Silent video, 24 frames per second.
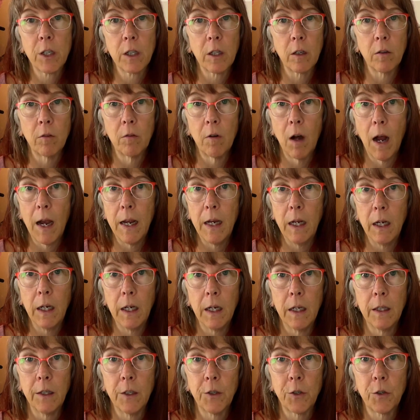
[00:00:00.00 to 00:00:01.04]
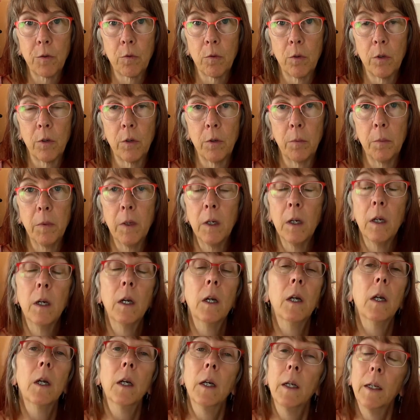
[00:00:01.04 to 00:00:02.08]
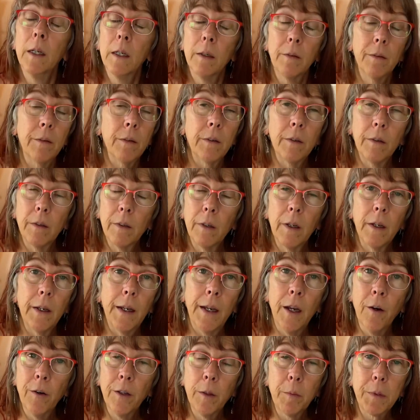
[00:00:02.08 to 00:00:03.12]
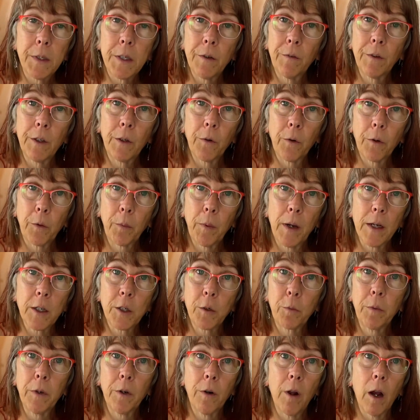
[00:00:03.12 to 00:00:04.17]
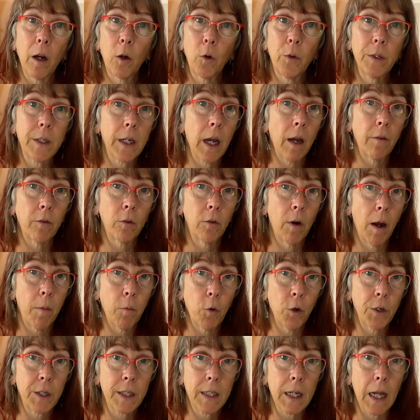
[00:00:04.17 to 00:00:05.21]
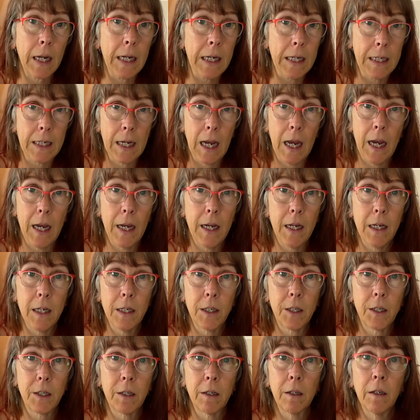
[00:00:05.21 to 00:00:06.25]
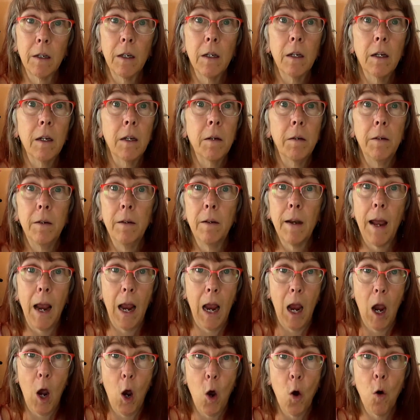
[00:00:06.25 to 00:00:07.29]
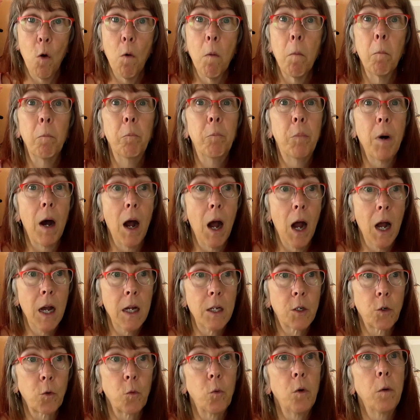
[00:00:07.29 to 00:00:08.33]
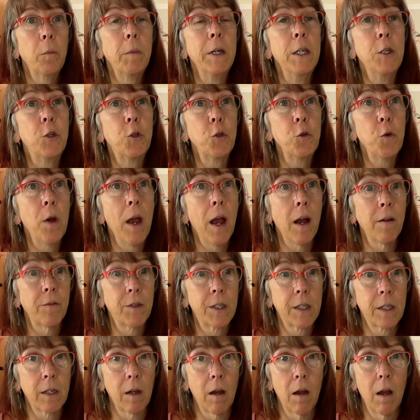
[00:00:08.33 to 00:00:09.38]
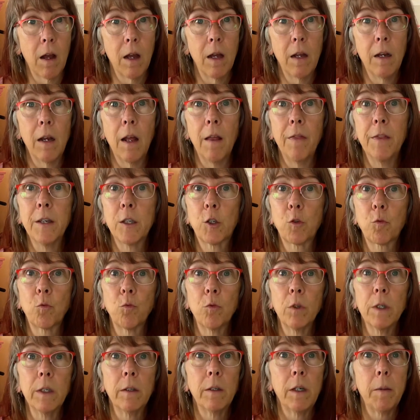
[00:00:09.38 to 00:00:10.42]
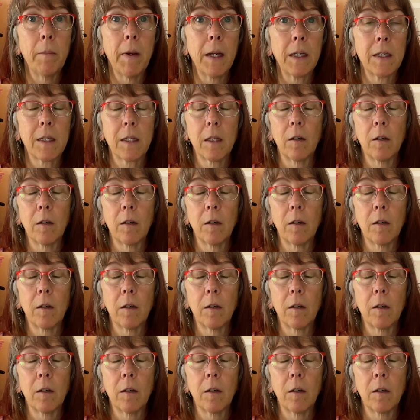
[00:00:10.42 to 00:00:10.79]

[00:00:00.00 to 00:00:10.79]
the lighting in this room. Here in the Pacific Northwest, we're not going to have a lot more sunny days now, but when we do have sun, this really makes the